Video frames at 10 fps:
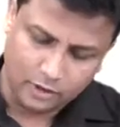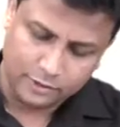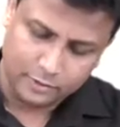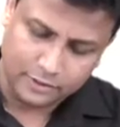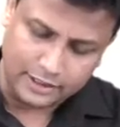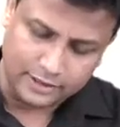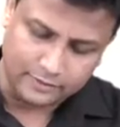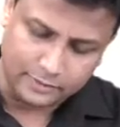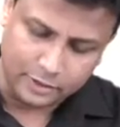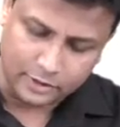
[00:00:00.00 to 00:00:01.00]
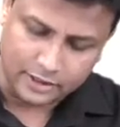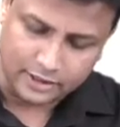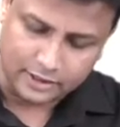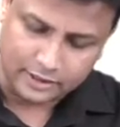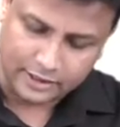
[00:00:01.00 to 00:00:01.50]
all know that there will be
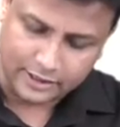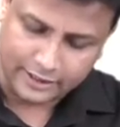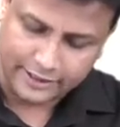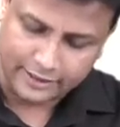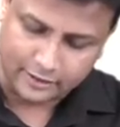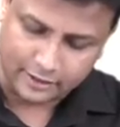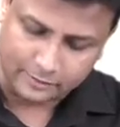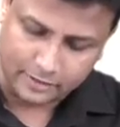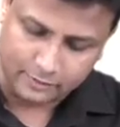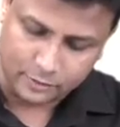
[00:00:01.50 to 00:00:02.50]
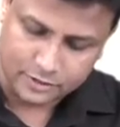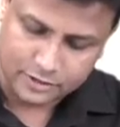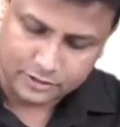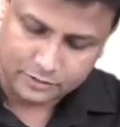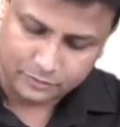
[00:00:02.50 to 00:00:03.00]
totally like 8 carpal
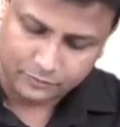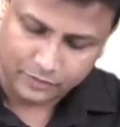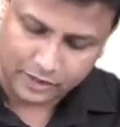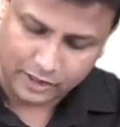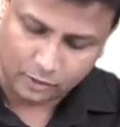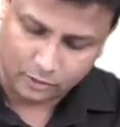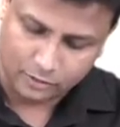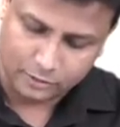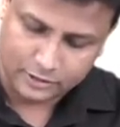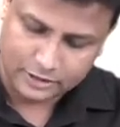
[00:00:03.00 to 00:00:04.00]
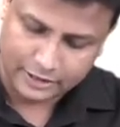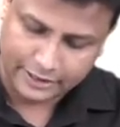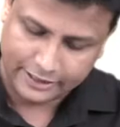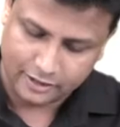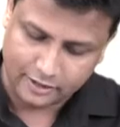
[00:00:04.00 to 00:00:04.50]
bones and all the
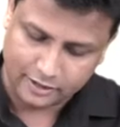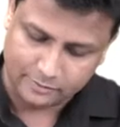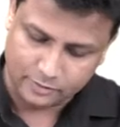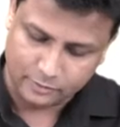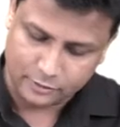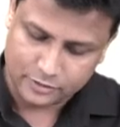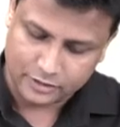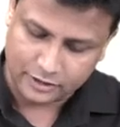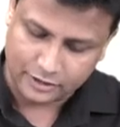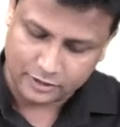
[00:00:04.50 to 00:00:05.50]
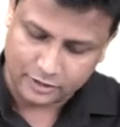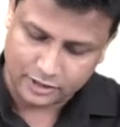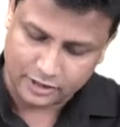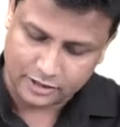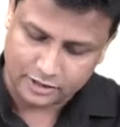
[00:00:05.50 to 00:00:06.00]
8 carpal bones are
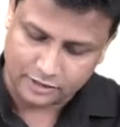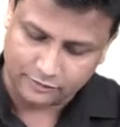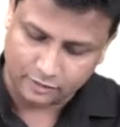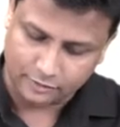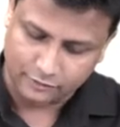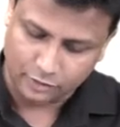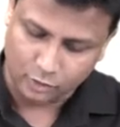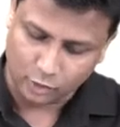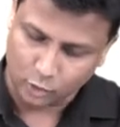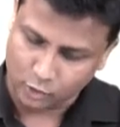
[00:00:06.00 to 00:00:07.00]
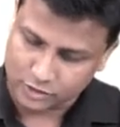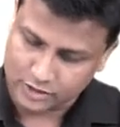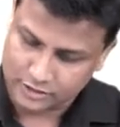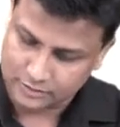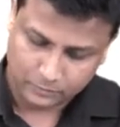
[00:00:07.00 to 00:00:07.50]
actually arranged in the form of 2
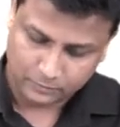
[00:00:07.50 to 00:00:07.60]
rows.